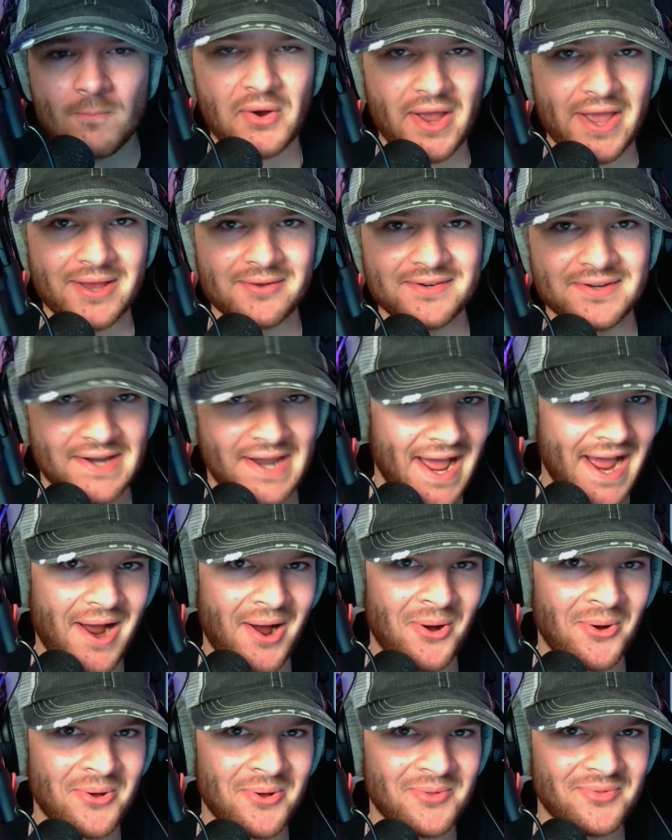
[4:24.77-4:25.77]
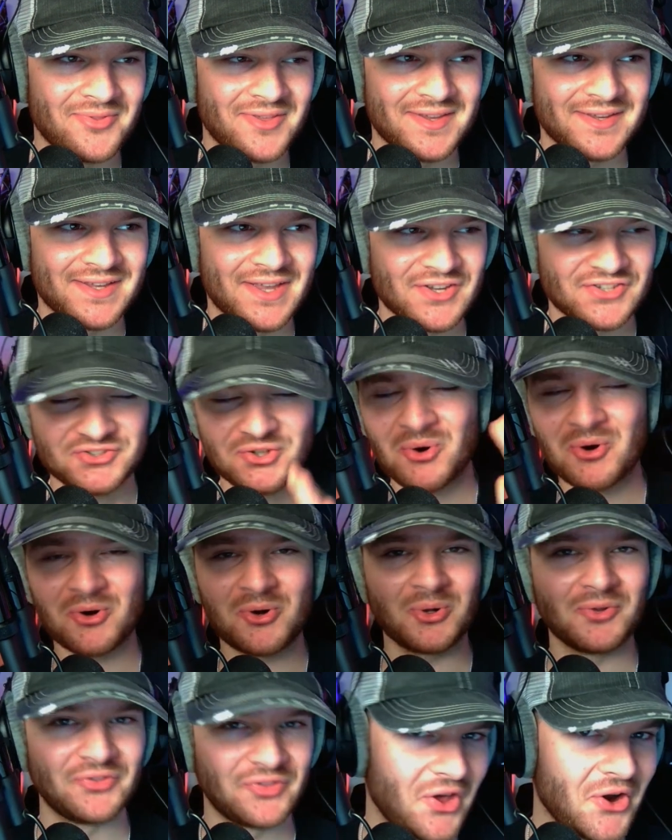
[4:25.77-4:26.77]
Okay, now the
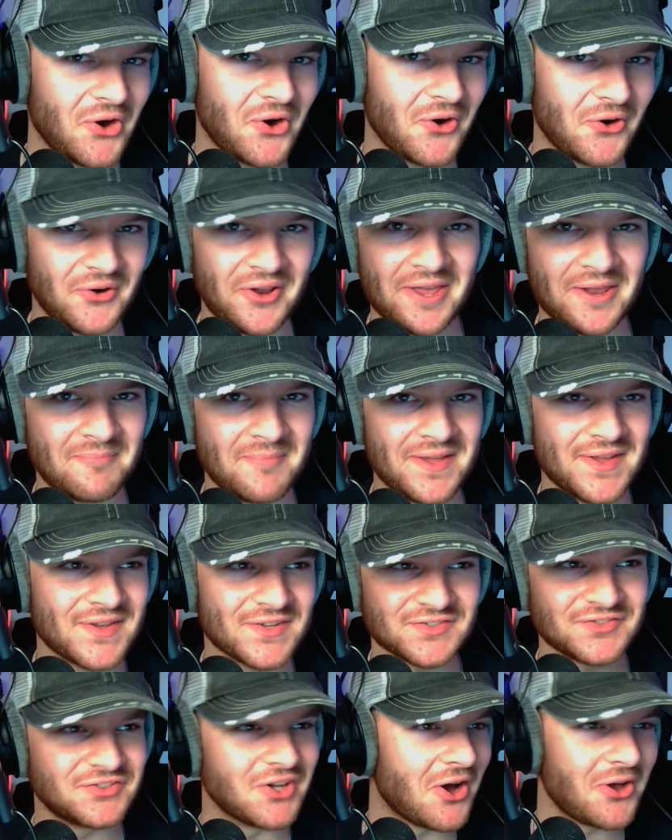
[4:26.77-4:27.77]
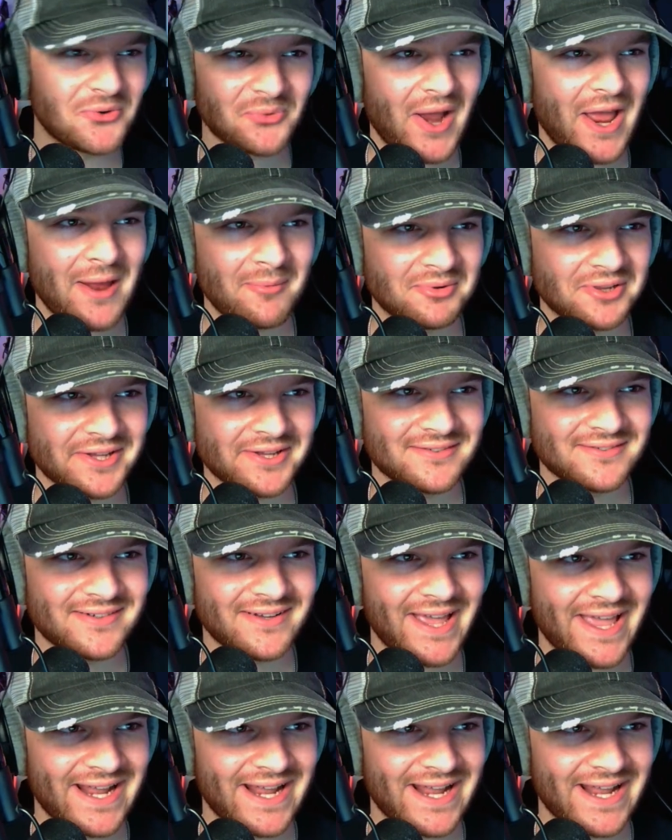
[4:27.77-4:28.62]
historical nerd in me is done rambling,